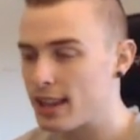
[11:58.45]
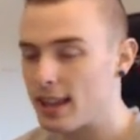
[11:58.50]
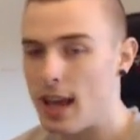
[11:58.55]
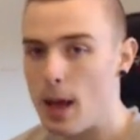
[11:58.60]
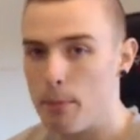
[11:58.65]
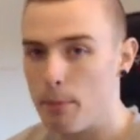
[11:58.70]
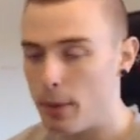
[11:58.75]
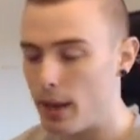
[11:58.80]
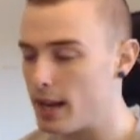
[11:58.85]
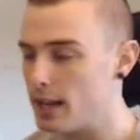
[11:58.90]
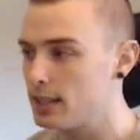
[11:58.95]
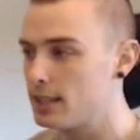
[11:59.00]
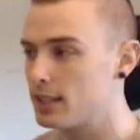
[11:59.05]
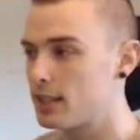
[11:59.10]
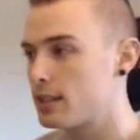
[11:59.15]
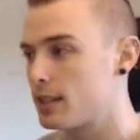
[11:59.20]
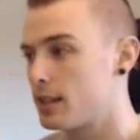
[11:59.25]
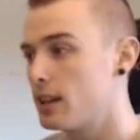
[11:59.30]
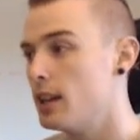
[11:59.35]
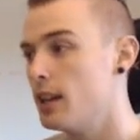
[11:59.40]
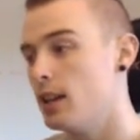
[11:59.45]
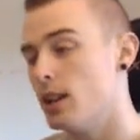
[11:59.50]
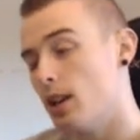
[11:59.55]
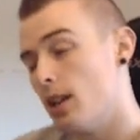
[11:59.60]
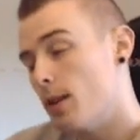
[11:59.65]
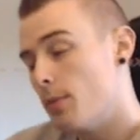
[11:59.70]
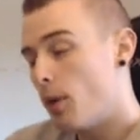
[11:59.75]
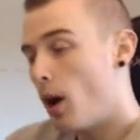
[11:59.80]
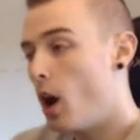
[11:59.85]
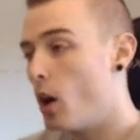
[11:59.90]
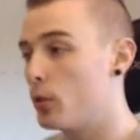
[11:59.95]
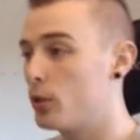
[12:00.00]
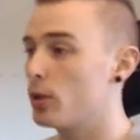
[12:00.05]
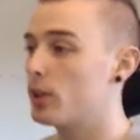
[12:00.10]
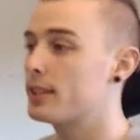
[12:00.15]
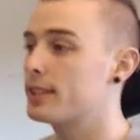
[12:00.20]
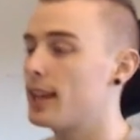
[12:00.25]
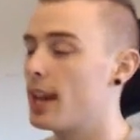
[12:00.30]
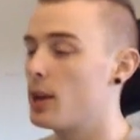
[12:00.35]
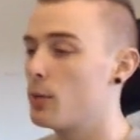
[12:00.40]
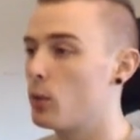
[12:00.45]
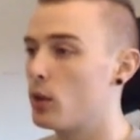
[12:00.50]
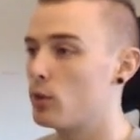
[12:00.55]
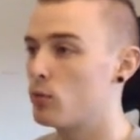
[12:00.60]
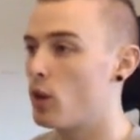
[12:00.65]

their beasts but I'll do the same with